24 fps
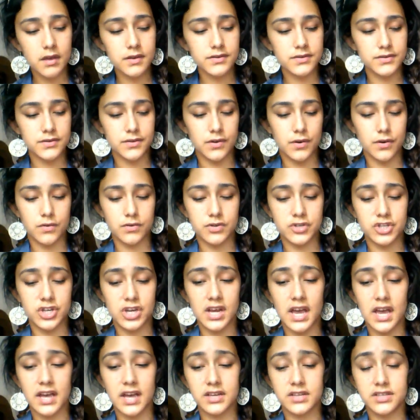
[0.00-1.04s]
So
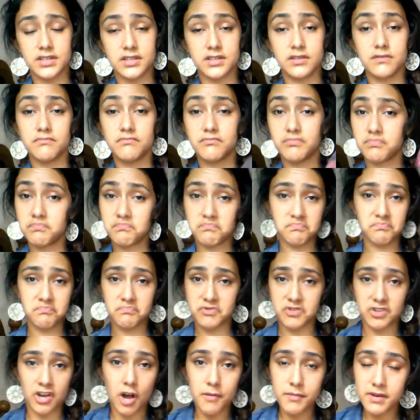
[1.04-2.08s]
she
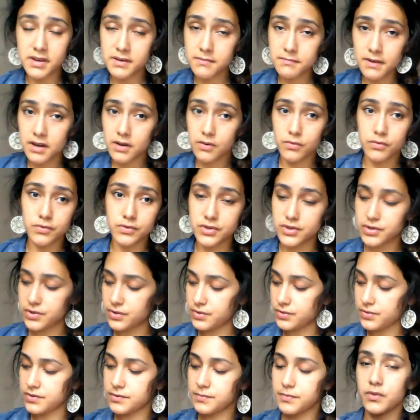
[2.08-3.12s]
saw me in my old
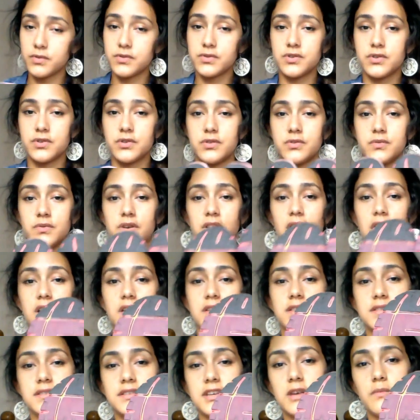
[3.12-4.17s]
shoes. Both shoes were kind of
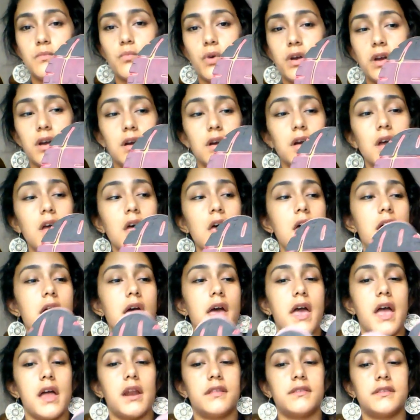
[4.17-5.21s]
the same wear,
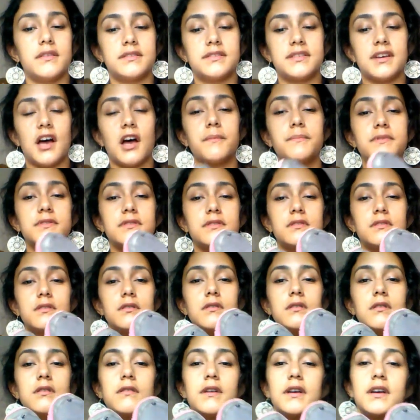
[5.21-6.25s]
and at the tops
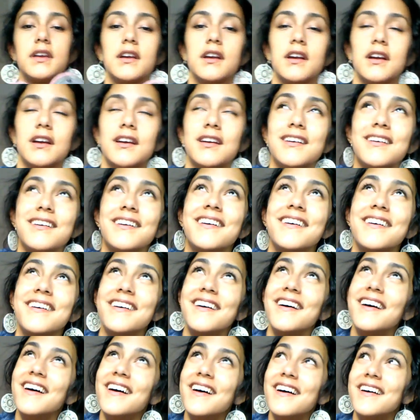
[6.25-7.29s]
right here,
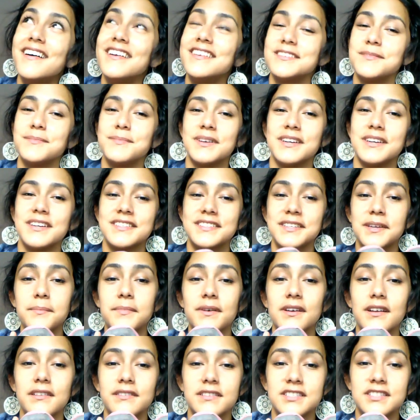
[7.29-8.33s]
it's embarrassing,
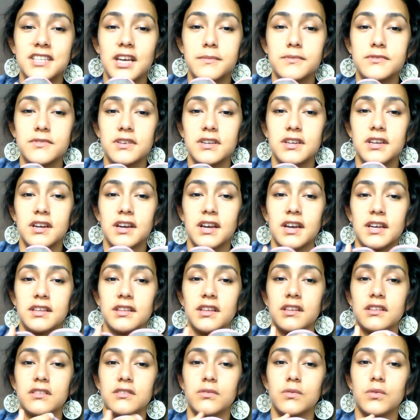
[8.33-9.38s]
but on the tops right here, I had
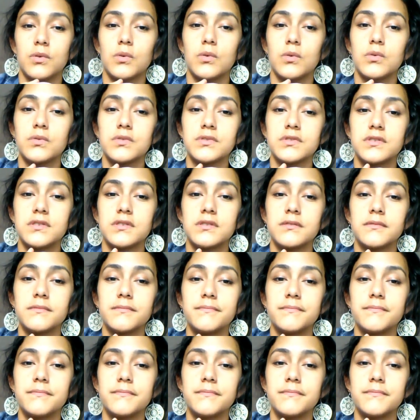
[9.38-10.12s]
little holes.